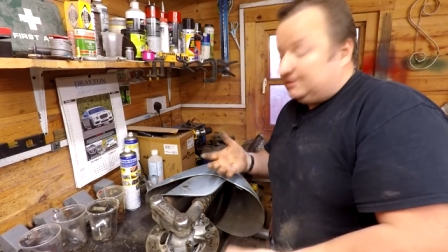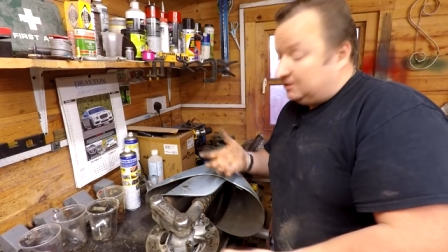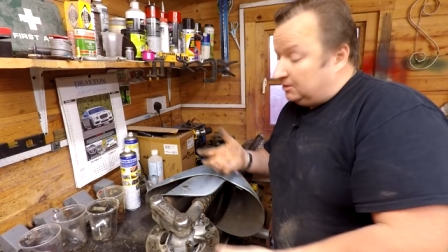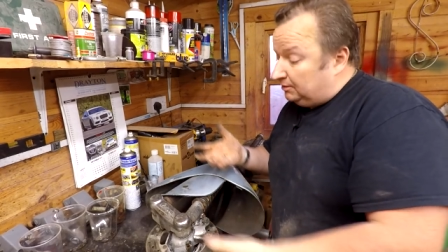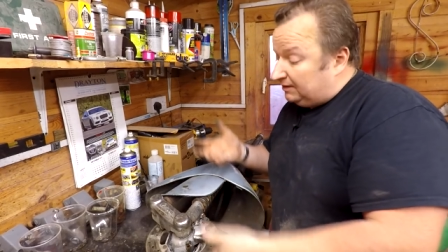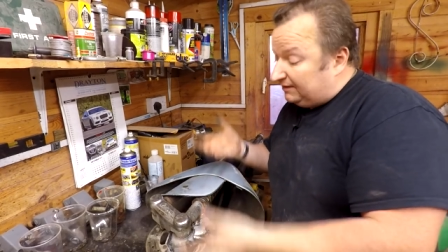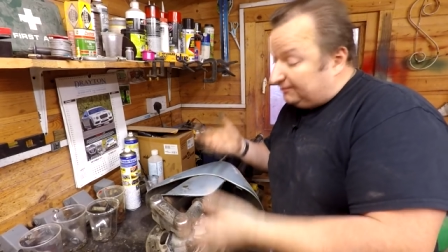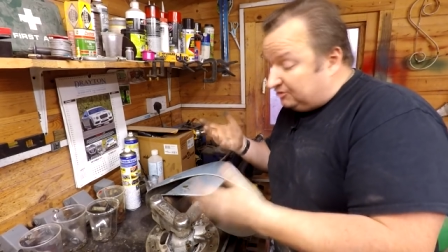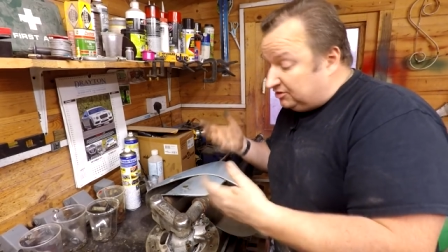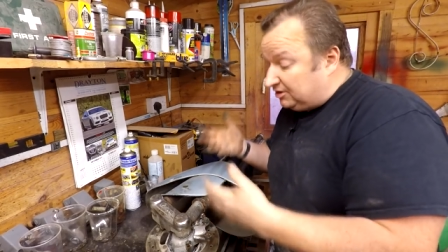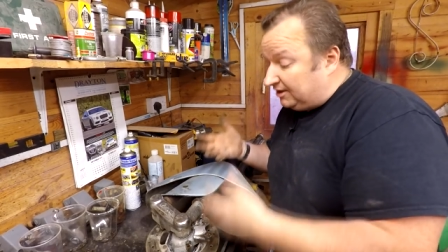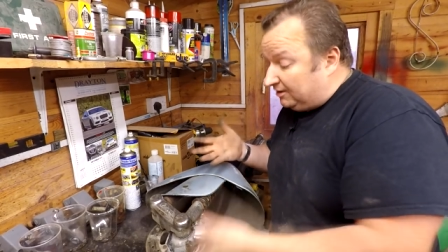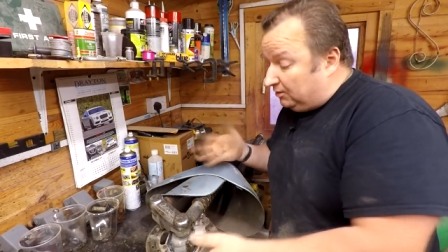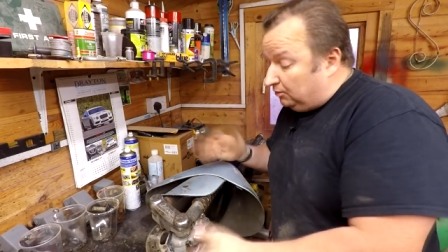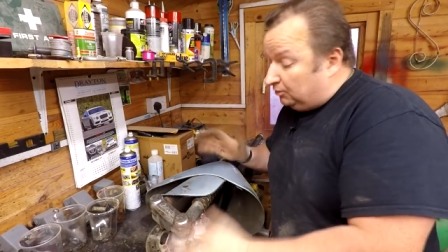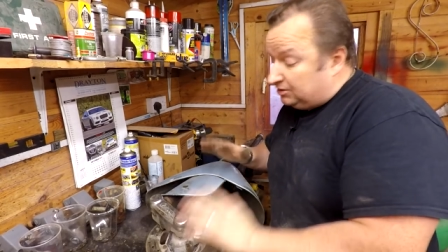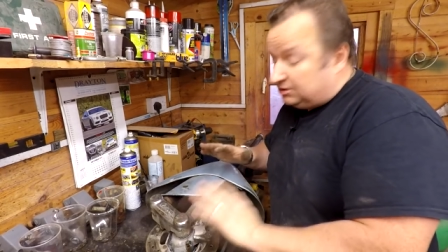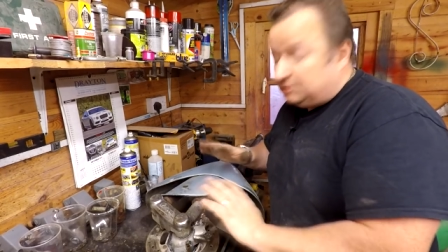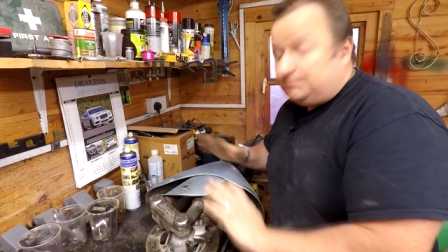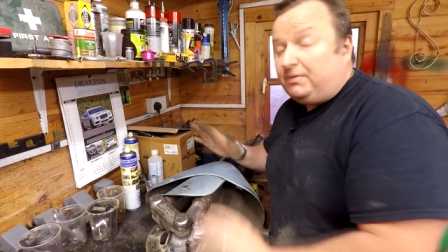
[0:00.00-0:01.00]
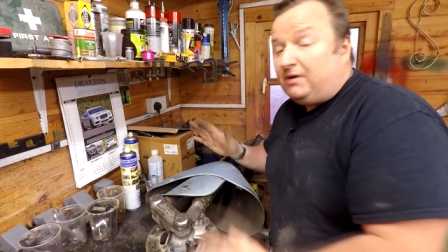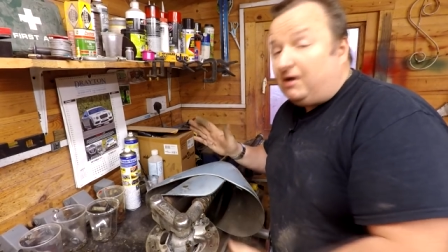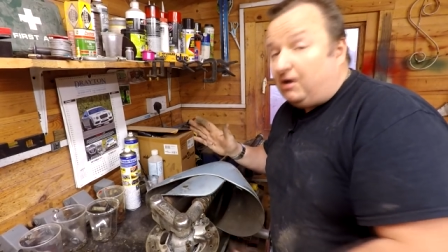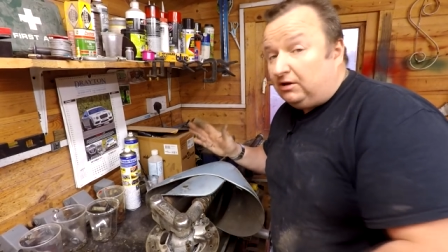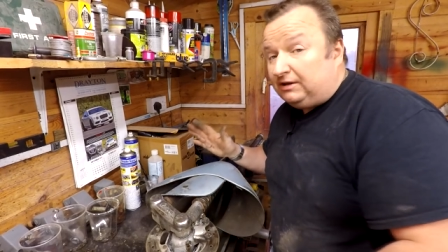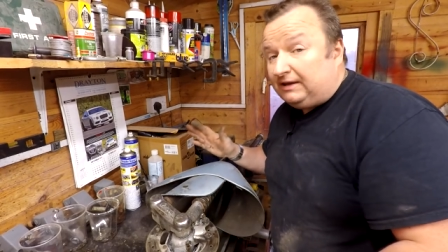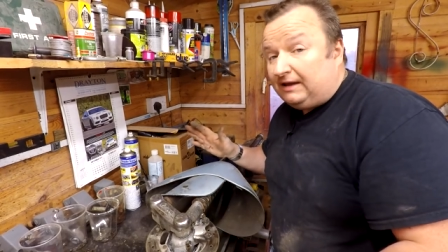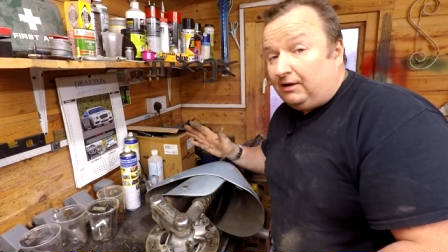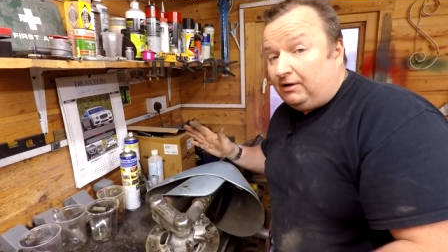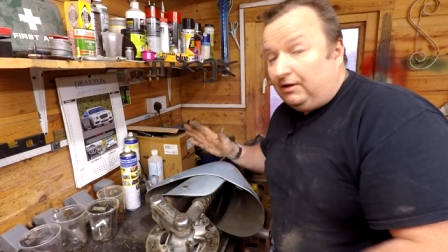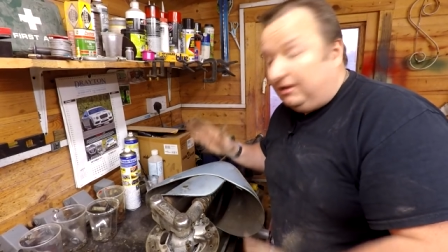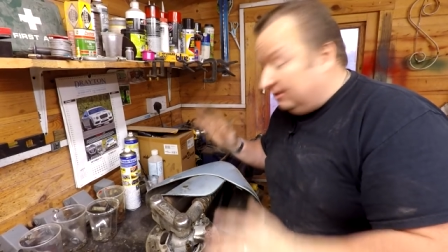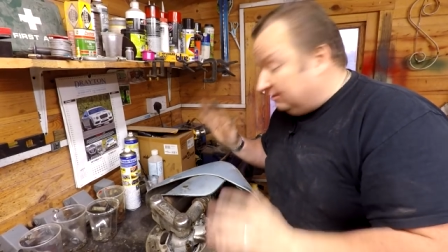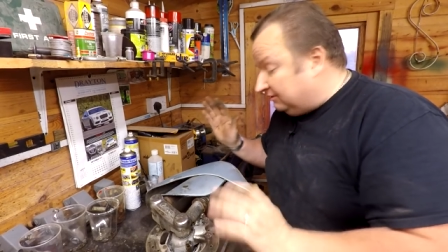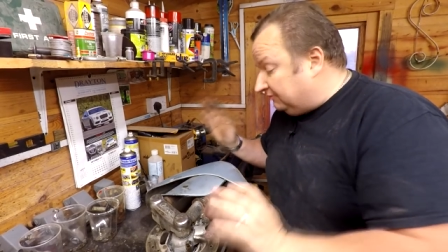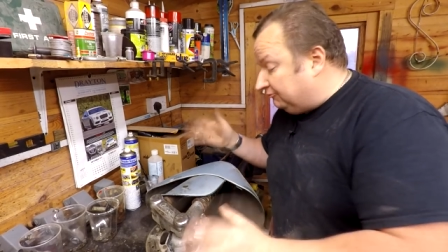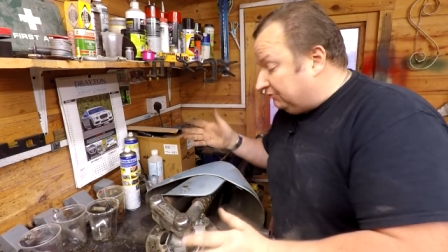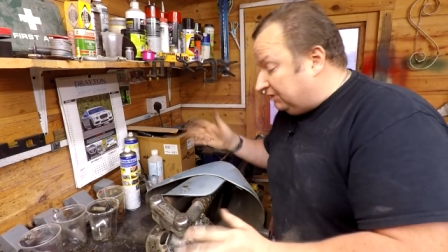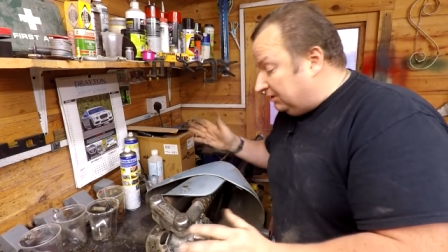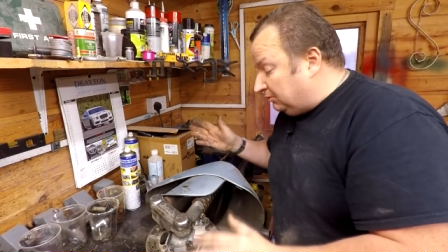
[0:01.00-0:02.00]
So I'm going to have to take all this apart now.
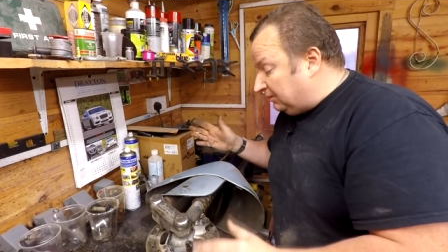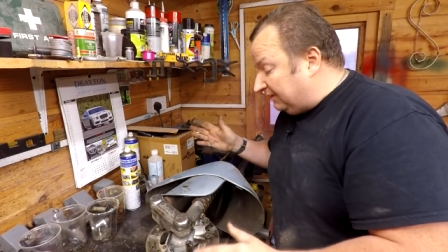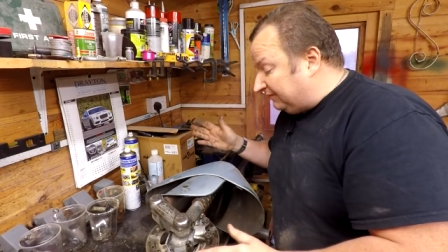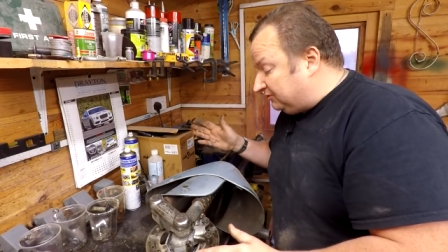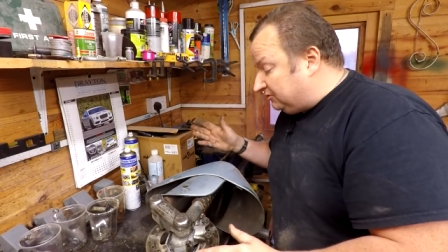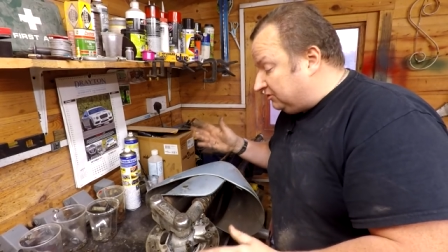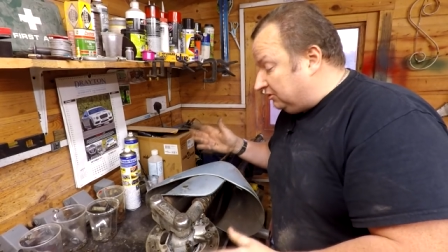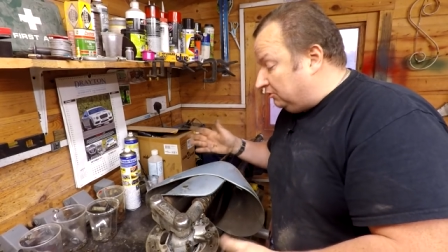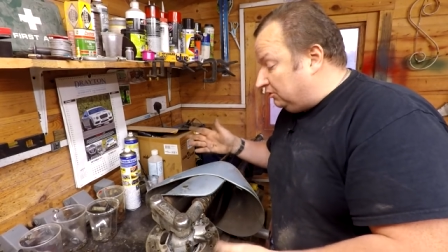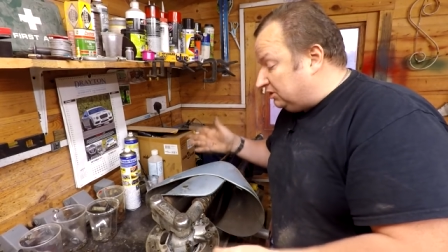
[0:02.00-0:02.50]
Didn't really want to have to do